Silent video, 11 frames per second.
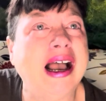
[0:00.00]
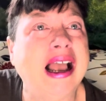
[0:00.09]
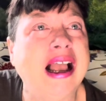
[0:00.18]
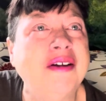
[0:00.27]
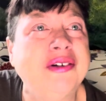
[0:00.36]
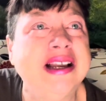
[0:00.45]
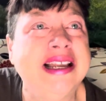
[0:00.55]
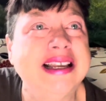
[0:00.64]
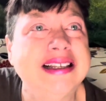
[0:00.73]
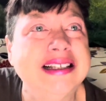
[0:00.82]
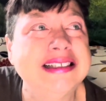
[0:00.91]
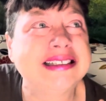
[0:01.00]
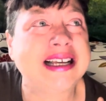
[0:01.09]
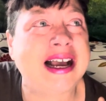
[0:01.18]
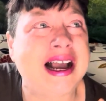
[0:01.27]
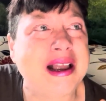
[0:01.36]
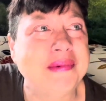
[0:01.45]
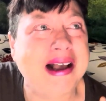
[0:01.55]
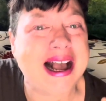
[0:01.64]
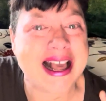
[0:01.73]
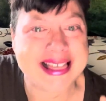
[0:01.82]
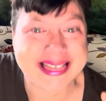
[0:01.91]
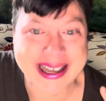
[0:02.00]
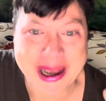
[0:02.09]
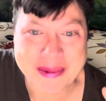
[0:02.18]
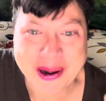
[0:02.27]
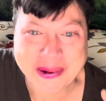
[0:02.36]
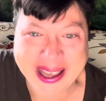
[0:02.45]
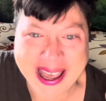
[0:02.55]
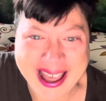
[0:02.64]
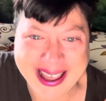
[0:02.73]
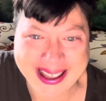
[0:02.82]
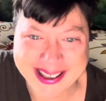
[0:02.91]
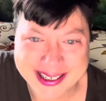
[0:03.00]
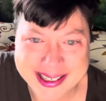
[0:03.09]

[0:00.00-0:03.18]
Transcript: every time I think I'm okay.